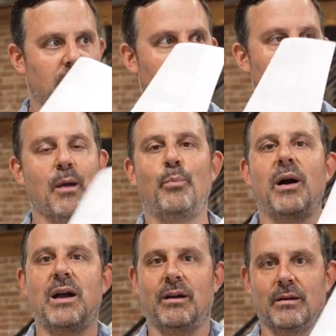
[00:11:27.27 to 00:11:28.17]
an
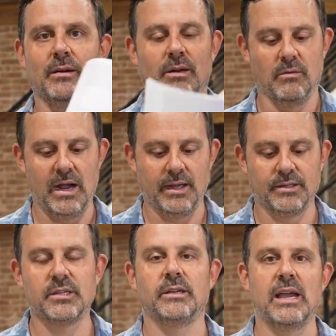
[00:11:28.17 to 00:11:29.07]
empire, right,
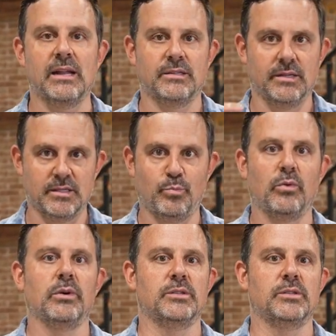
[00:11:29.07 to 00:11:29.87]
to get to this point.